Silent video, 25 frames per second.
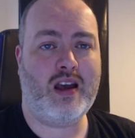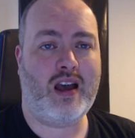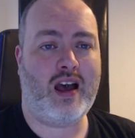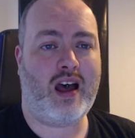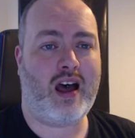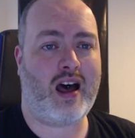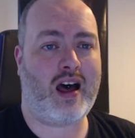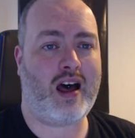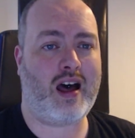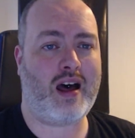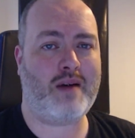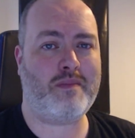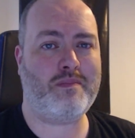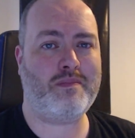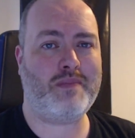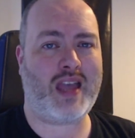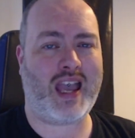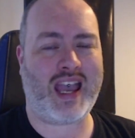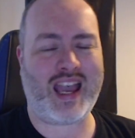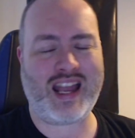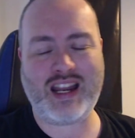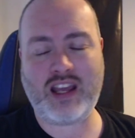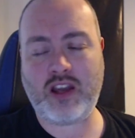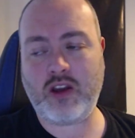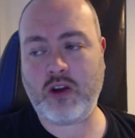Um,
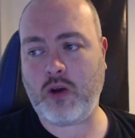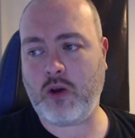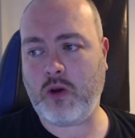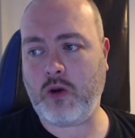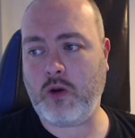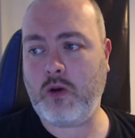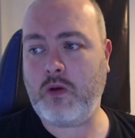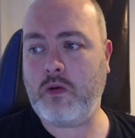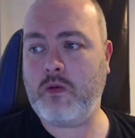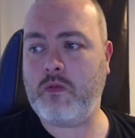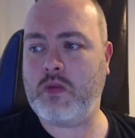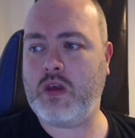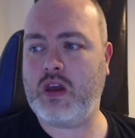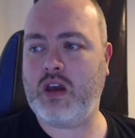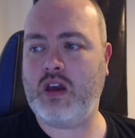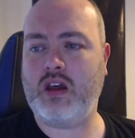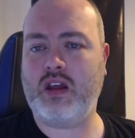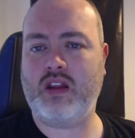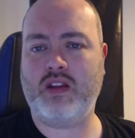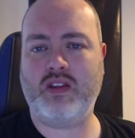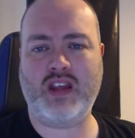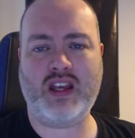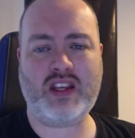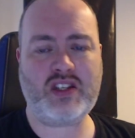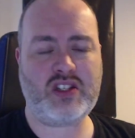anywho,
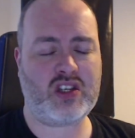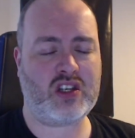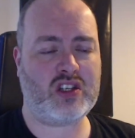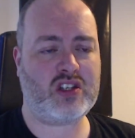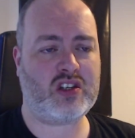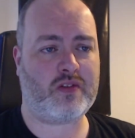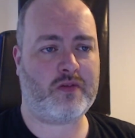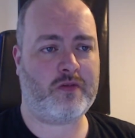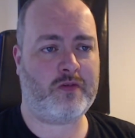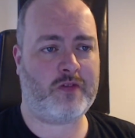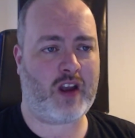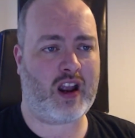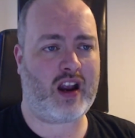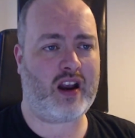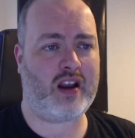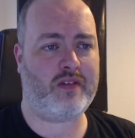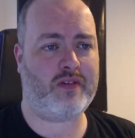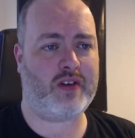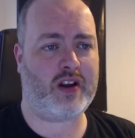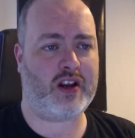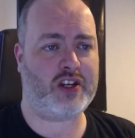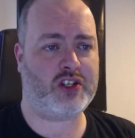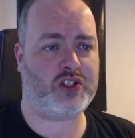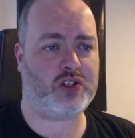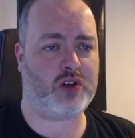this is a very,
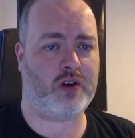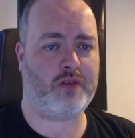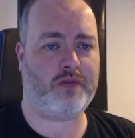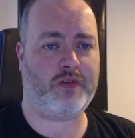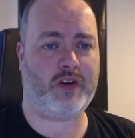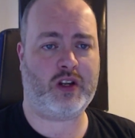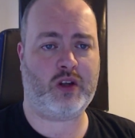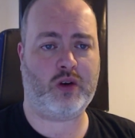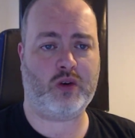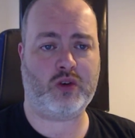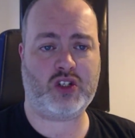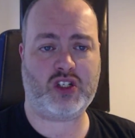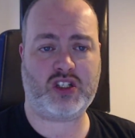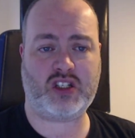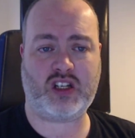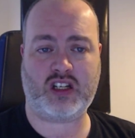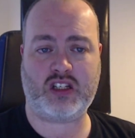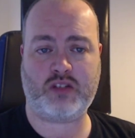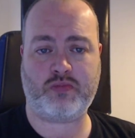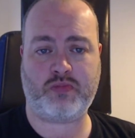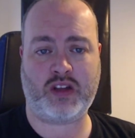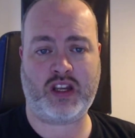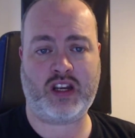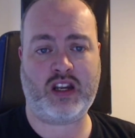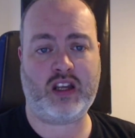very short video just
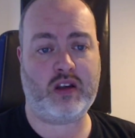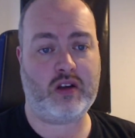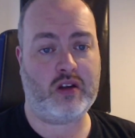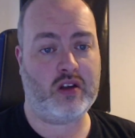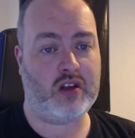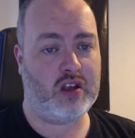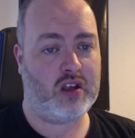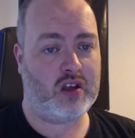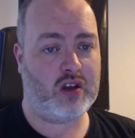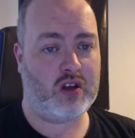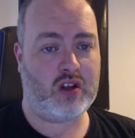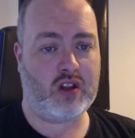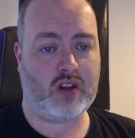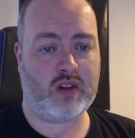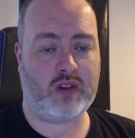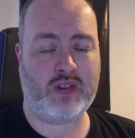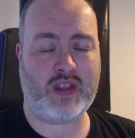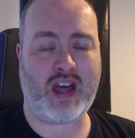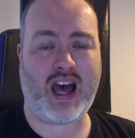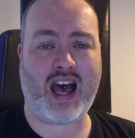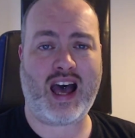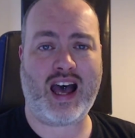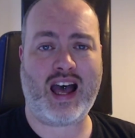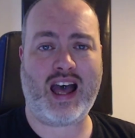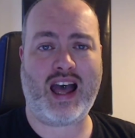explaining
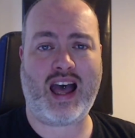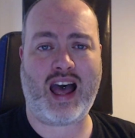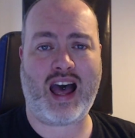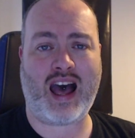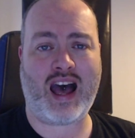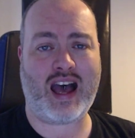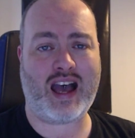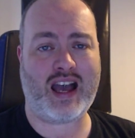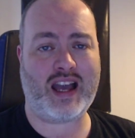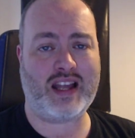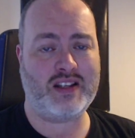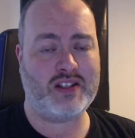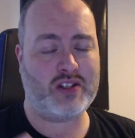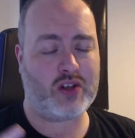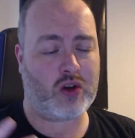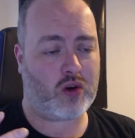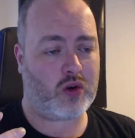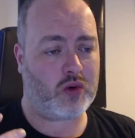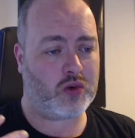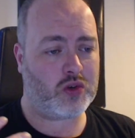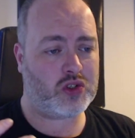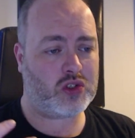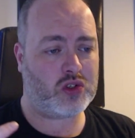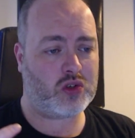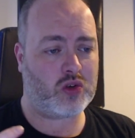that and
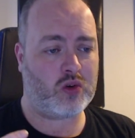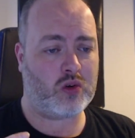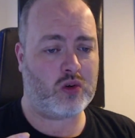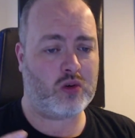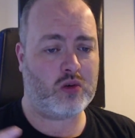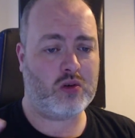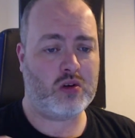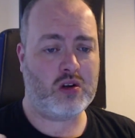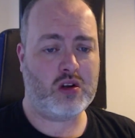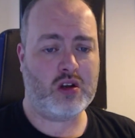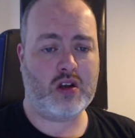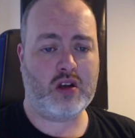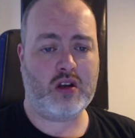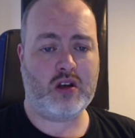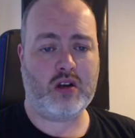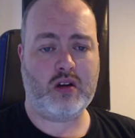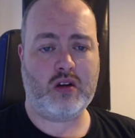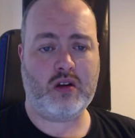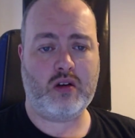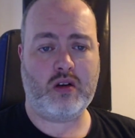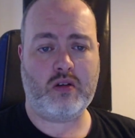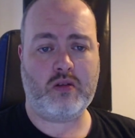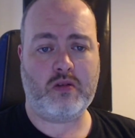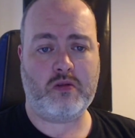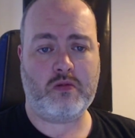also
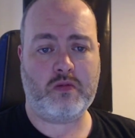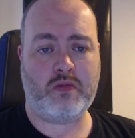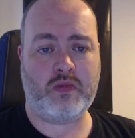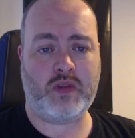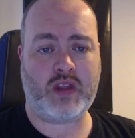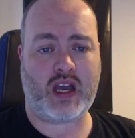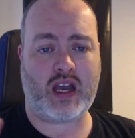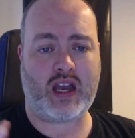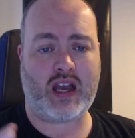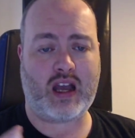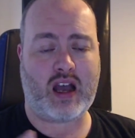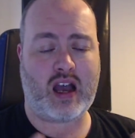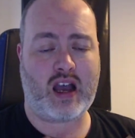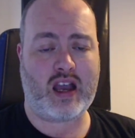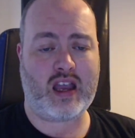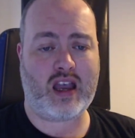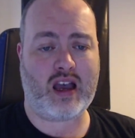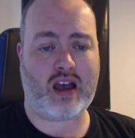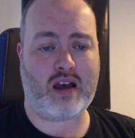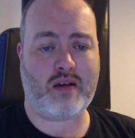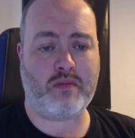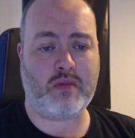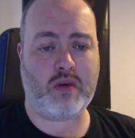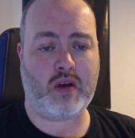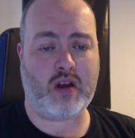that I
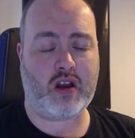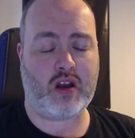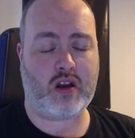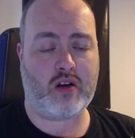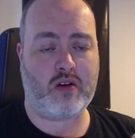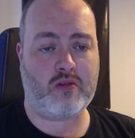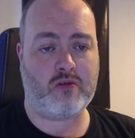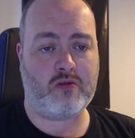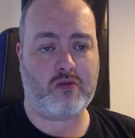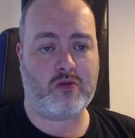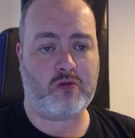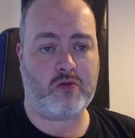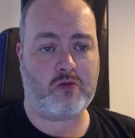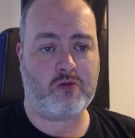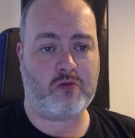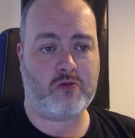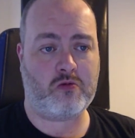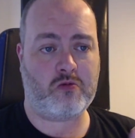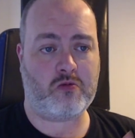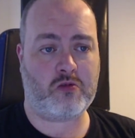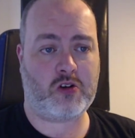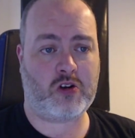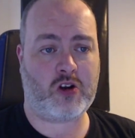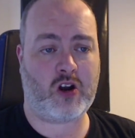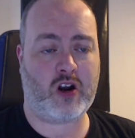am
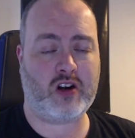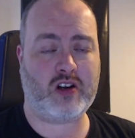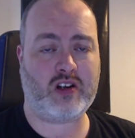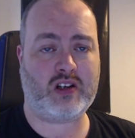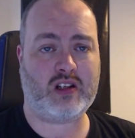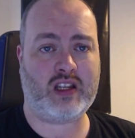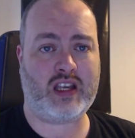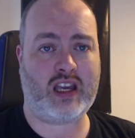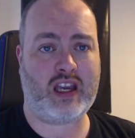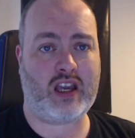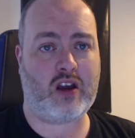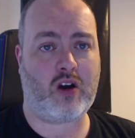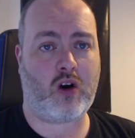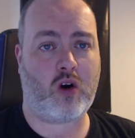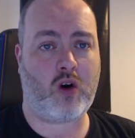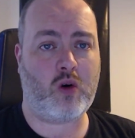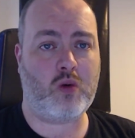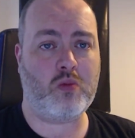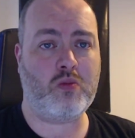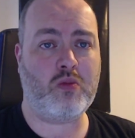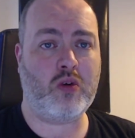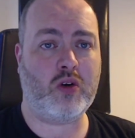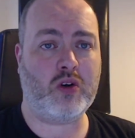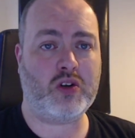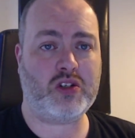currently
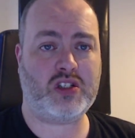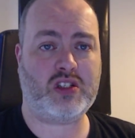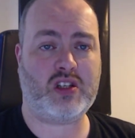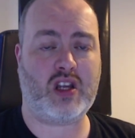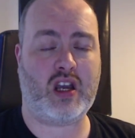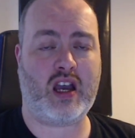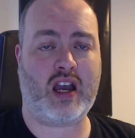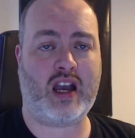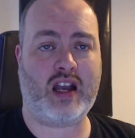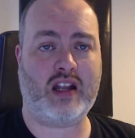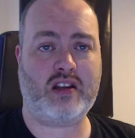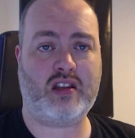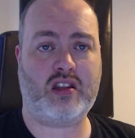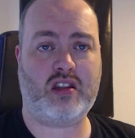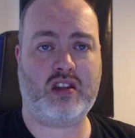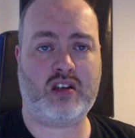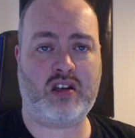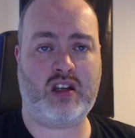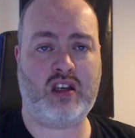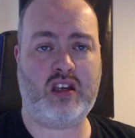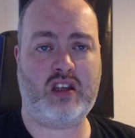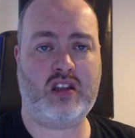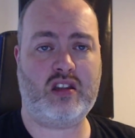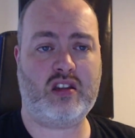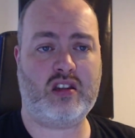almost at
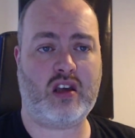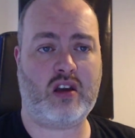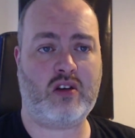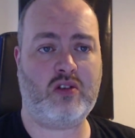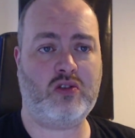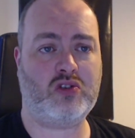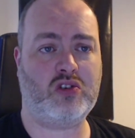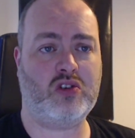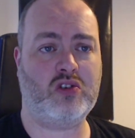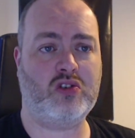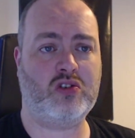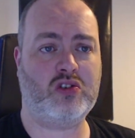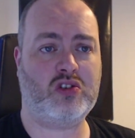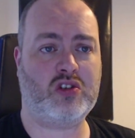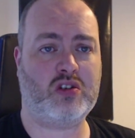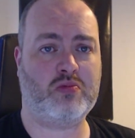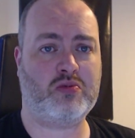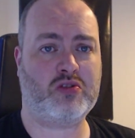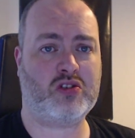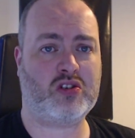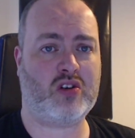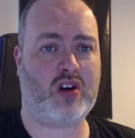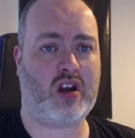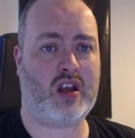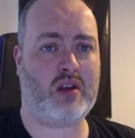3,000
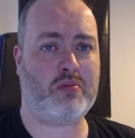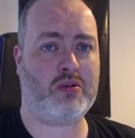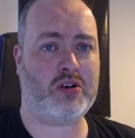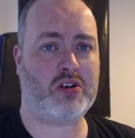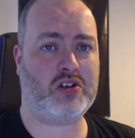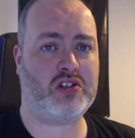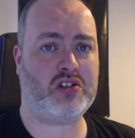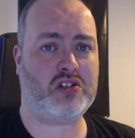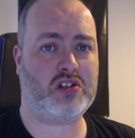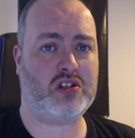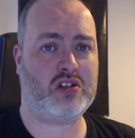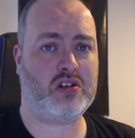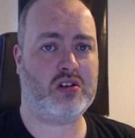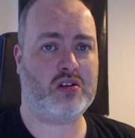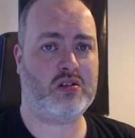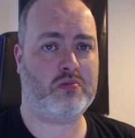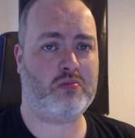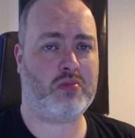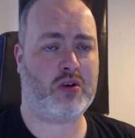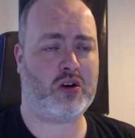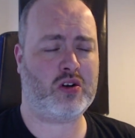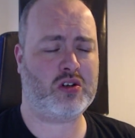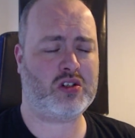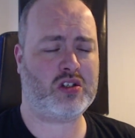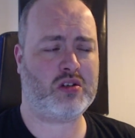subscribers,
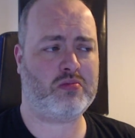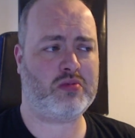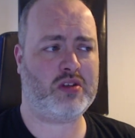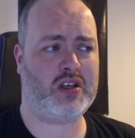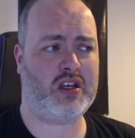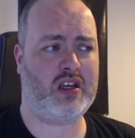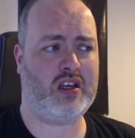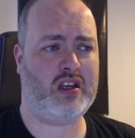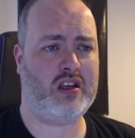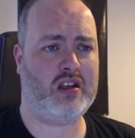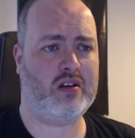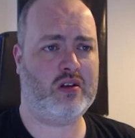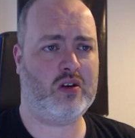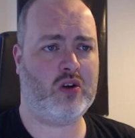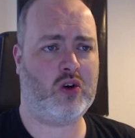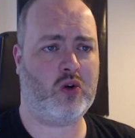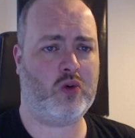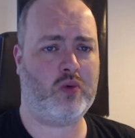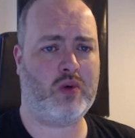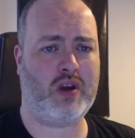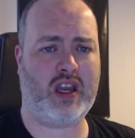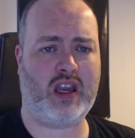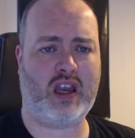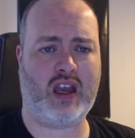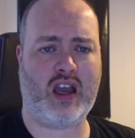possibly. No,
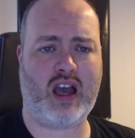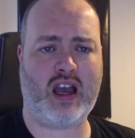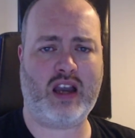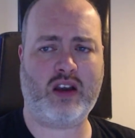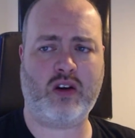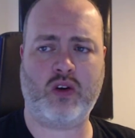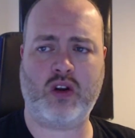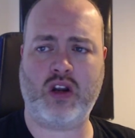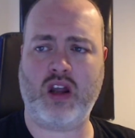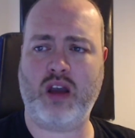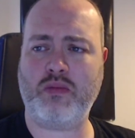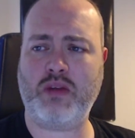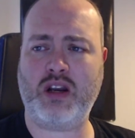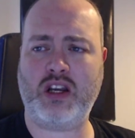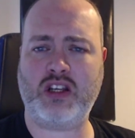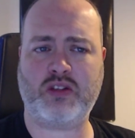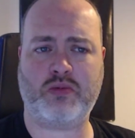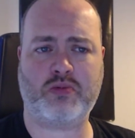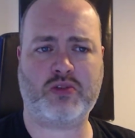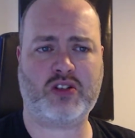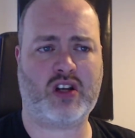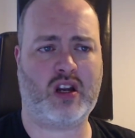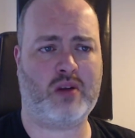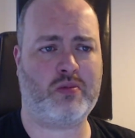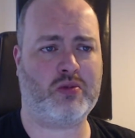wait, hang on. How many
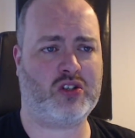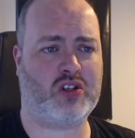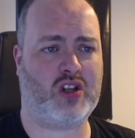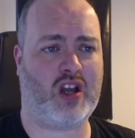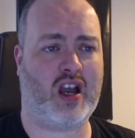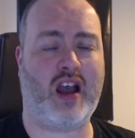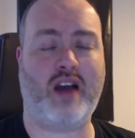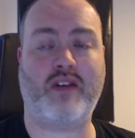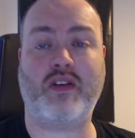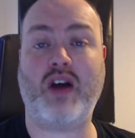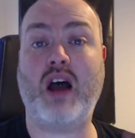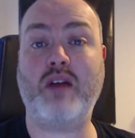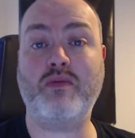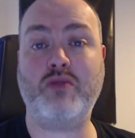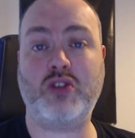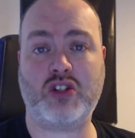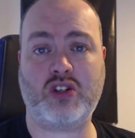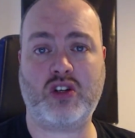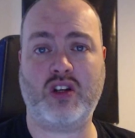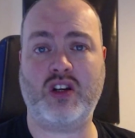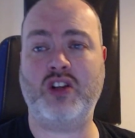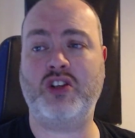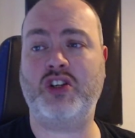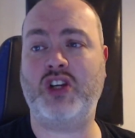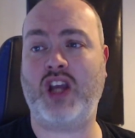subscribers do I have? I'm just
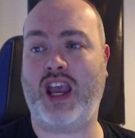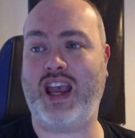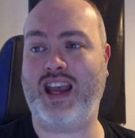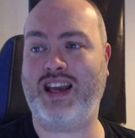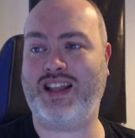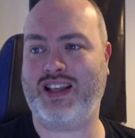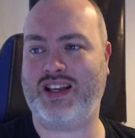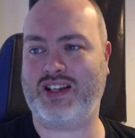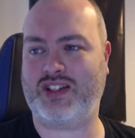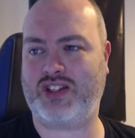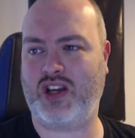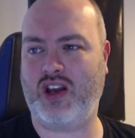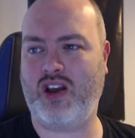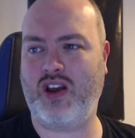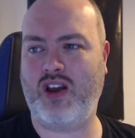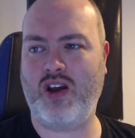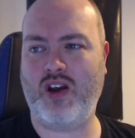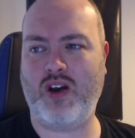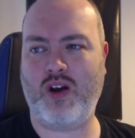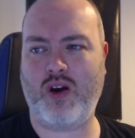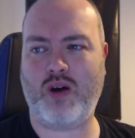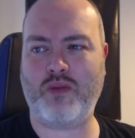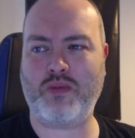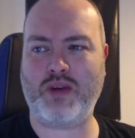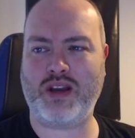going to check this
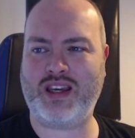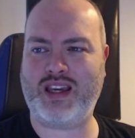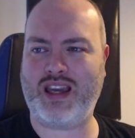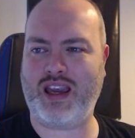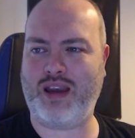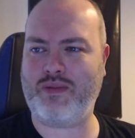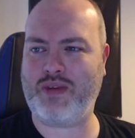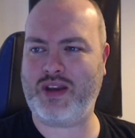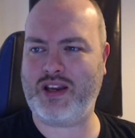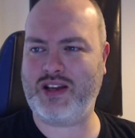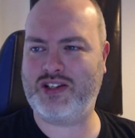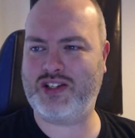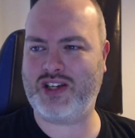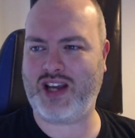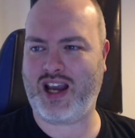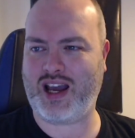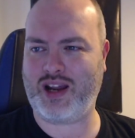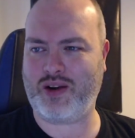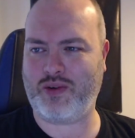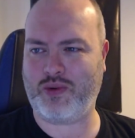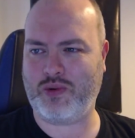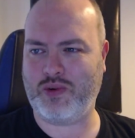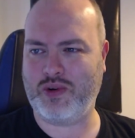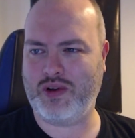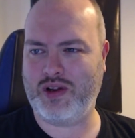on my gaming
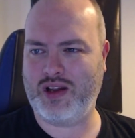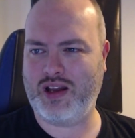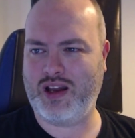channel.